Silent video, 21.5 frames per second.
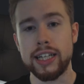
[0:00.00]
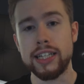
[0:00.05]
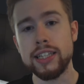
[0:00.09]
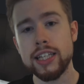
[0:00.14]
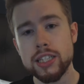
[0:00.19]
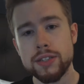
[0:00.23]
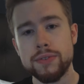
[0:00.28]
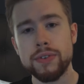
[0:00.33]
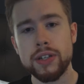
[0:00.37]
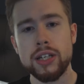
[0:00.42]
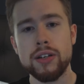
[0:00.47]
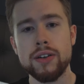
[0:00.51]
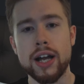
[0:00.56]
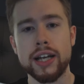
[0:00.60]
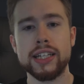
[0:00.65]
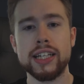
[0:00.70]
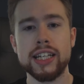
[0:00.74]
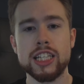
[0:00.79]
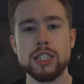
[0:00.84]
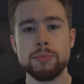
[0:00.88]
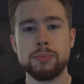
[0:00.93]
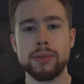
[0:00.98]
In this video, I'm going to
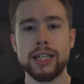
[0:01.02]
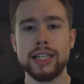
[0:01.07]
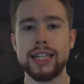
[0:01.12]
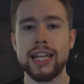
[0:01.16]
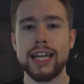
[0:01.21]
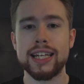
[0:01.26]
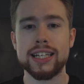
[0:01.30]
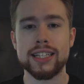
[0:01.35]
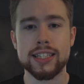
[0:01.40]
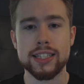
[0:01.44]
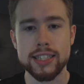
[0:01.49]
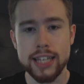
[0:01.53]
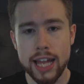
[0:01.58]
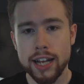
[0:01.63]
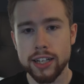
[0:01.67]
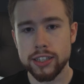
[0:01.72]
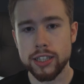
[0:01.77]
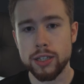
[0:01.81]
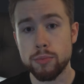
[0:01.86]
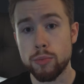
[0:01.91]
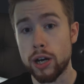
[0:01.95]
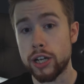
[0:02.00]
explain
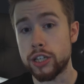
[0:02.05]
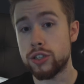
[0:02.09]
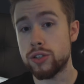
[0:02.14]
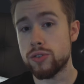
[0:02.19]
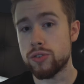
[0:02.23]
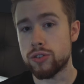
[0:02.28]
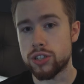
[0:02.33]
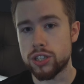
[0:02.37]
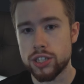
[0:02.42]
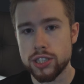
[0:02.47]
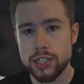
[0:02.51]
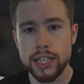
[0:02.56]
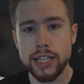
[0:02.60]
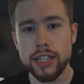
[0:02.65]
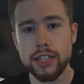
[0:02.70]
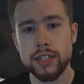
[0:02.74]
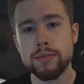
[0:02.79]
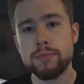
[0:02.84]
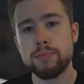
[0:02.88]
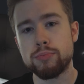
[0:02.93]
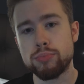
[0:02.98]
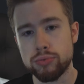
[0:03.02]
exactly why you're
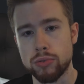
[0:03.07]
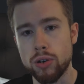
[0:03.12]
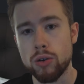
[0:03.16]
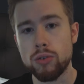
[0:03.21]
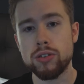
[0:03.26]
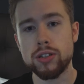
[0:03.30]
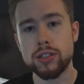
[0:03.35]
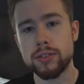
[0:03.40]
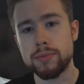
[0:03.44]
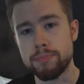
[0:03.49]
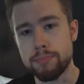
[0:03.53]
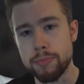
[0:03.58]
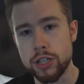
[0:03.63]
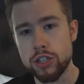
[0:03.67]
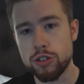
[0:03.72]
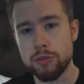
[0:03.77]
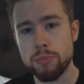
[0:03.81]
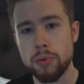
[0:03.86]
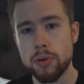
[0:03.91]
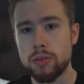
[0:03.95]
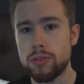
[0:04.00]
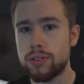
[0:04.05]
sick, broke,
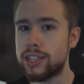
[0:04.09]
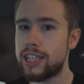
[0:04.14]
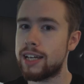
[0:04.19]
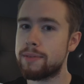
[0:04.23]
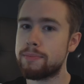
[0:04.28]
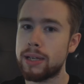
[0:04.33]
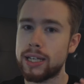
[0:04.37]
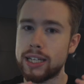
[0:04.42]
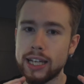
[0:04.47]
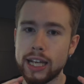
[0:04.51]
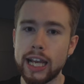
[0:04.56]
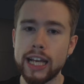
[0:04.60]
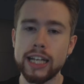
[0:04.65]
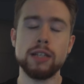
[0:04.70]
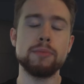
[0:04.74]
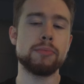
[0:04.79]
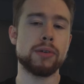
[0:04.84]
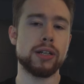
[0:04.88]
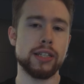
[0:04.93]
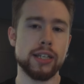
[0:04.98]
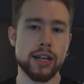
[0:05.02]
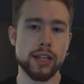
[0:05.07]
miserable, can't make any
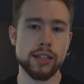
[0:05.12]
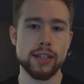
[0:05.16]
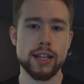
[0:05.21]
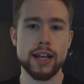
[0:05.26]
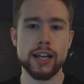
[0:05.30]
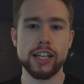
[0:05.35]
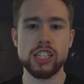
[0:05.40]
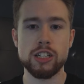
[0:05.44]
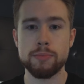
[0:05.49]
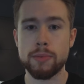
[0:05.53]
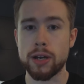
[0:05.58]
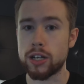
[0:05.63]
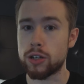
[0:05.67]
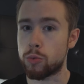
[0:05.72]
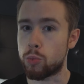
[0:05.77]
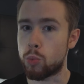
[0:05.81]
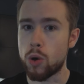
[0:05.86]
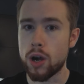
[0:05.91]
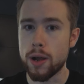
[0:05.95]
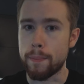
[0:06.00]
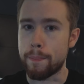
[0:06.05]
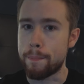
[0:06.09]
money online no matter
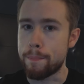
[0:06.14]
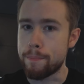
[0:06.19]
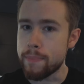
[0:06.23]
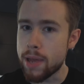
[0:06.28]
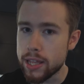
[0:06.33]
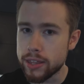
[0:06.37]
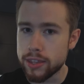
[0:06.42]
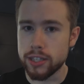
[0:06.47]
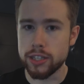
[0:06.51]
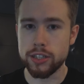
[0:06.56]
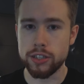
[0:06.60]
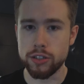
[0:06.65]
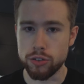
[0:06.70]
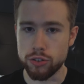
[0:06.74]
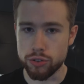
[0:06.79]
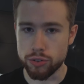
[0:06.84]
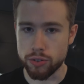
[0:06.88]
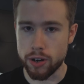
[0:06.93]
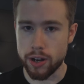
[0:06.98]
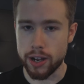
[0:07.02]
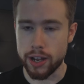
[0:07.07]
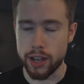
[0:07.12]
what method you
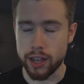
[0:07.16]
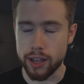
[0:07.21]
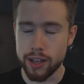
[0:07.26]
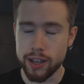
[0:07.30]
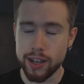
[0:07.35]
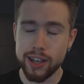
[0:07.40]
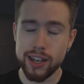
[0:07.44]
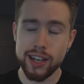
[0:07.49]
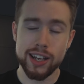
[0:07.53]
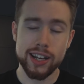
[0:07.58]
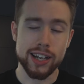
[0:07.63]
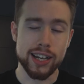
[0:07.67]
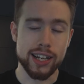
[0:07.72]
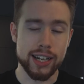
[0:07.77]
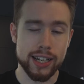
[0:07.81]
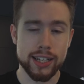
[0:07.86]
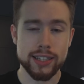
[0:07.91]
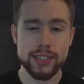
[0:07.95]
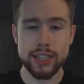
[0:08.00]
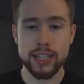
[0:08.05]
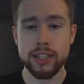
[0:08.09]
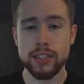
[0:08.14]
try, and
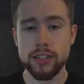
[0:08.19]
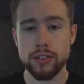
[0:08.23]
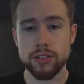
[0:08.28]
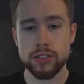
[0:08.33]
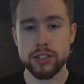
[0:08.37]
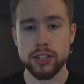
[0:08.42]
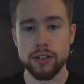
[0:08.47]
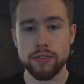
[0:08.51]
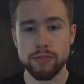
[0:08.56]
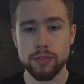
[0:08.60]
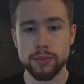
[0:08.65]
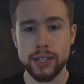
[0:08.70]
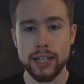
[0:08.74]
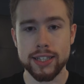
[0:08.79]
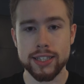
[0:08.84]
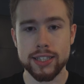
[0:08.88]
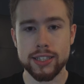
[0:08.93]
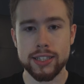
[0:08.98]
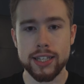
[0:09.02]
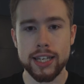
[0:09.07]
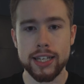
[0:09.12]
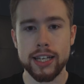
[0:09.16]
how to take yourself from that
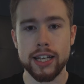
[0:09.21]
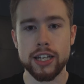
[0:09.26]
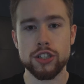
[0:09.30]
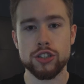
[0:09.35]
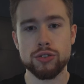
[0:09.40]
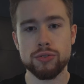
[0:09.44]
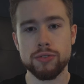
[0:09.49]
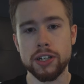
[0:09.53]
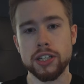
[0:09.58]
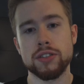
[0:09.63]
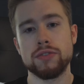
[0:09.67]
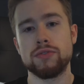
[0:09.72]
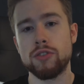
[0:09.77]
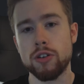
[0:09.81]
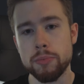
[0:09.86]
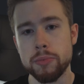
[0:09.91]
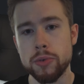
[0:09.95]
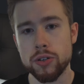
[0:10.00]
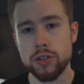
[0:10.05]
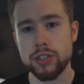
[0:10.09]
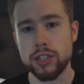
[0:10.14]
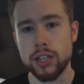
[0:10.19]
state and transform
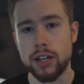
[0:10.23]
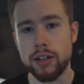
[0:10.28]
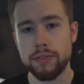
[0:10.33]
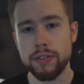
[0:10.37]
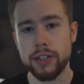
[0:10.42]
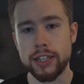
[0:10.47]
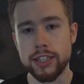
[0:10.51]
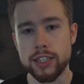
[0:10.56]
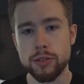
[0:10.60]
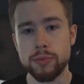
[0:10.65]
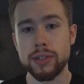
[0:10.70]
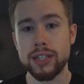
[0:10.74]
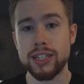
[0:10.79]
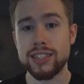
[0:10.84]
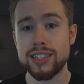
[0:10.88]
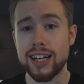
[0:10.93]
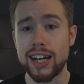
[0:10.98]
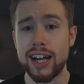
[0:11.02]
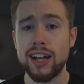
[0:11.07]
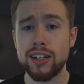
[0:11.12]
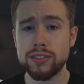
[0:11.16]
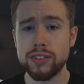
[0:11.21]
yourself into an
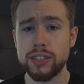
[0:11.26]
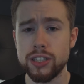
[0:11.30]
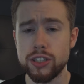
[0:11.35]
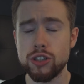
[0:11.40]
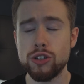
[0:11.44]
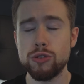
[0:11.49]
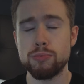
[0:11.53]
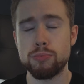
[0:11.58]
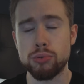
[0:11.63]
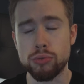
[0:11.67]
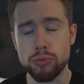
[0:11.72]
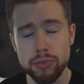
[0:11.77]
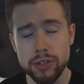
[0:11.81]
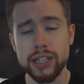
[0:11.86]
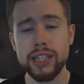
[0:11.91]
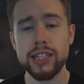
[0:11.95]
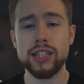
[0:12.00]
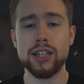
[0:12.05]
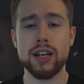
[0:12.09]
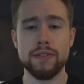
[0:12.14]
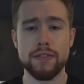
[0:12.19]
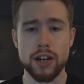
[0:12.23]
entirely new
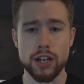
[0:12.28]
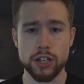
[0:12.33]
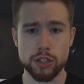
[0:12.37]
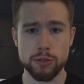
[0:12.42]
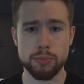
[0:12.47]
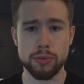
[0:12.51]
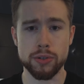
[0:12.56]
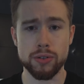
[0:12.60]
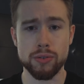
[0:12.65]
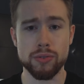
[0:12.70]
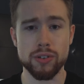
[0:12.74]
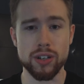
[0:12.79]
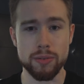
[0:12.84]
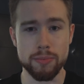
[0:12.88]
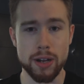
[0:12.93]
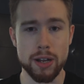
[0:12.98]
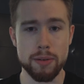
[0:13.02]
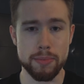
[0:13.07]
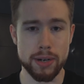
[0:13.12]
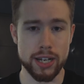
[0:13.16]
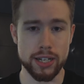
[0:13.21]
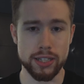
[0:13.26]
breed of entrepreneur in
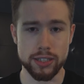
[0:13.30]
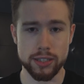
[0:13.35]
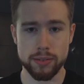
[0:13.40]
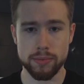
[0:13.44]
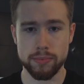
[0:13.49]
my mind.